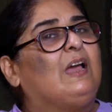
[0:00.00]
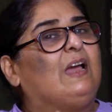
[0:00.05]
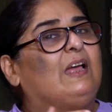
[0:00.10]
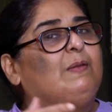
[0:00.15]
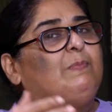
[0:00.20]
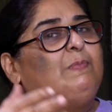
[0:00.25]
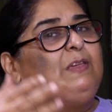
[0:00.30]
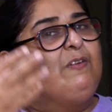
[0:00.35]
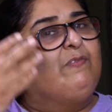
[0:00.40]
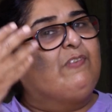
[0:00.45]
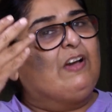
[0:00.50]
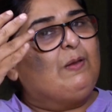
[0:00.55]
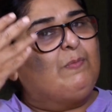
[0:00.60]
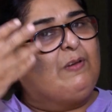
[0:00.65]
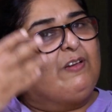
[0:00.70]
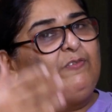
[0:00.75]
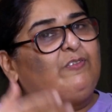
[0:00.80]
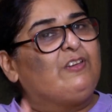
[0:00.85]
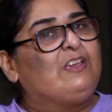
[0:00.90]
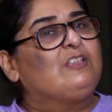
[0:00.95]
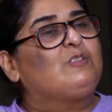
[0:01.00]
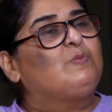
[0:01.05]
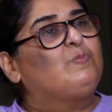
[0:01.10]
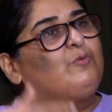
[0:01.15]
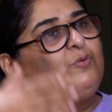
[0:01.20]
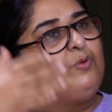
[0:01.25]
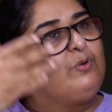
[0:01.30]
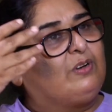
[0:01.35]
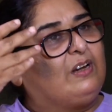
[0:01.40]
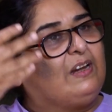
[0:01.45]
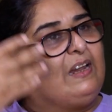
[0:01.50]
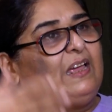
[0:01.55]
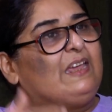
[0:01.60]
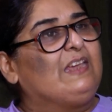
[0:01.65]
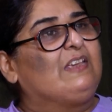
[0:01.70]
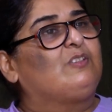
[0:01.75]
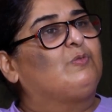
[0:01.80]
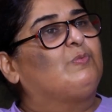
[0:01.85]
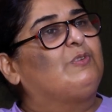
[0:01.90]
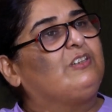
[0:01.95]
And meanwhile, my Facebook
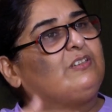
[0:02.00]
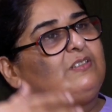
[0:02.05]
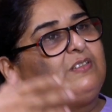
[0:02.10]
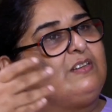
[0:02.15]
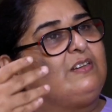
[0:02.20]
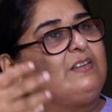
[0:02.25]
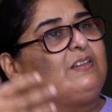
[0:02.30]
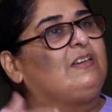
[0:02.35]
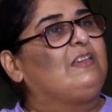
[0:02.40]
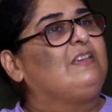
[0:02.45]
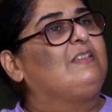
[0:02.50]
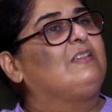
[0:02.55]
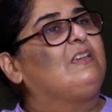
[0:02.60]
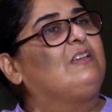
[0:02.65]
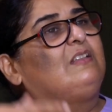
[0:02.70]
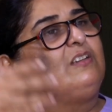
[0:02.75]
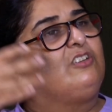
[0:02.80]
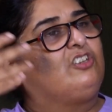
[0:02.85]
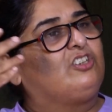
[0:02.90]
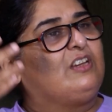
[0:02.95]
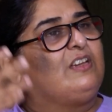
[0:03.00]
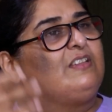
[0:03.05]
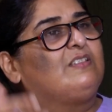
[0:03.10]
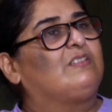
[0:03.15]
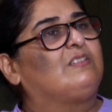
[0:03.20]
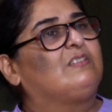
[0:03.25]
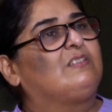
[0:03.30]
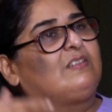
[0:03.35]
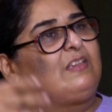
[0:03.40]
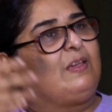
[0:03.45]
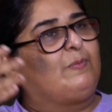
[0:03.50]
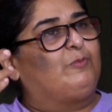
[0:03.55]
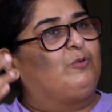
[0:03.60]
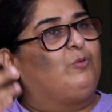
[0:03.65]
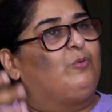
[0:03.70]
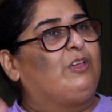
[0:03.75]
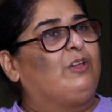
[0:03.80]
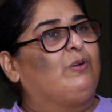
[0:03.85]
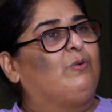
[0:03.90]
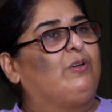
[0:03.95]
likes were just increasing. The shares just kept
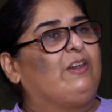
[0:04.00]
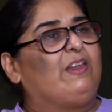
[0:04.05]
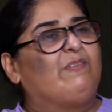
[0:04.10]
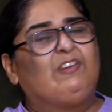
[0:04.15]
going on.